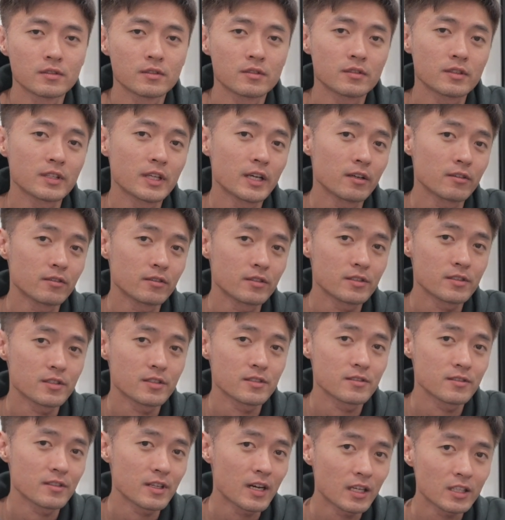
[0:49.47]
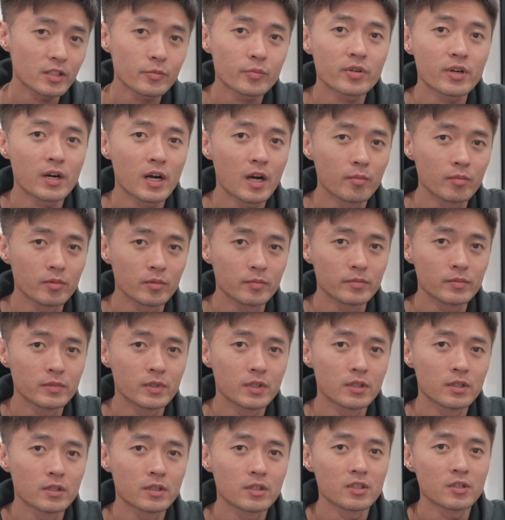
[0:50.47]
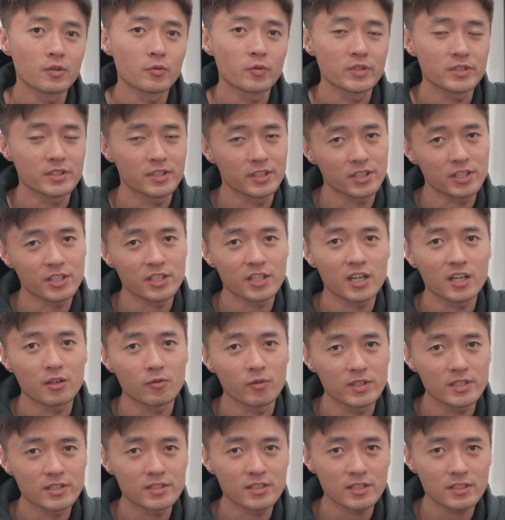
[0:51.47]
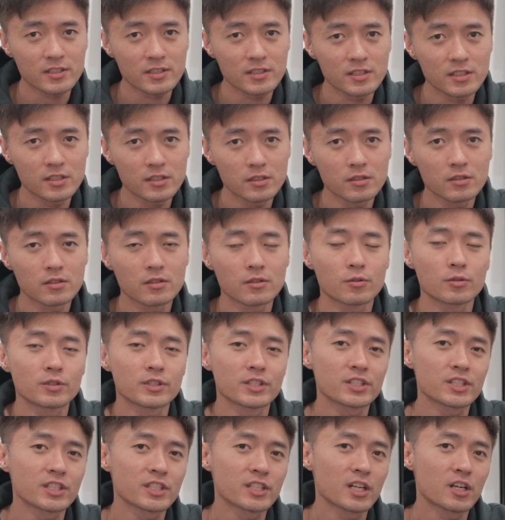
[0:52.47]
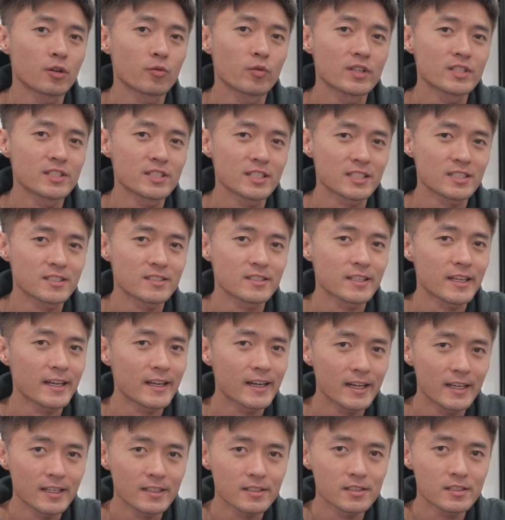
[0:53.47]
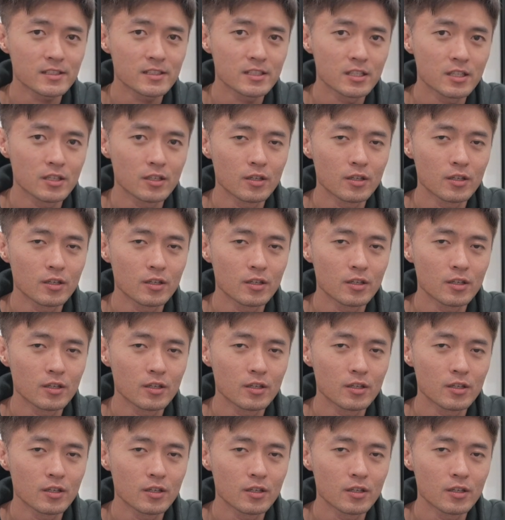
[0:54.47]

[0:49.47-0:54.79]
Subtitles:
Now, this is not a problem with the TR160 or the TR160S